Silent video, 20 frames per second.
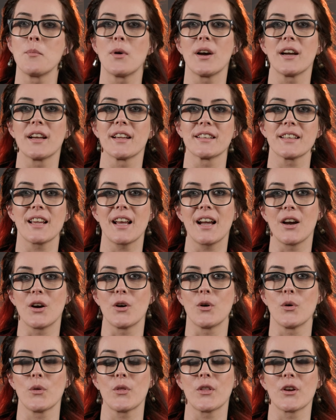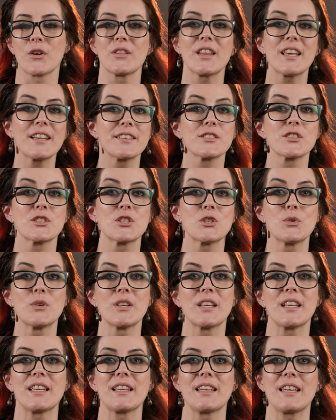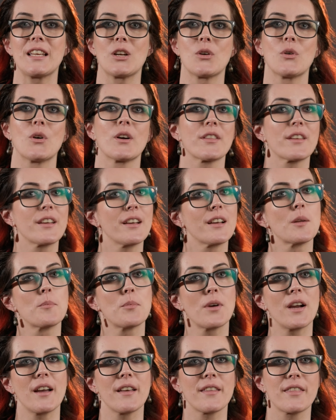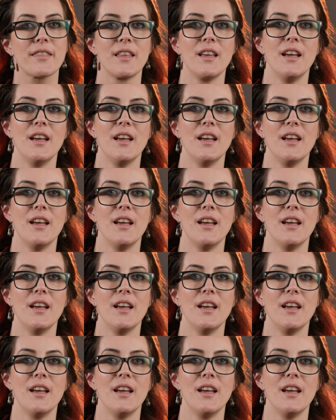mind how their legs are doing, are they out of breath?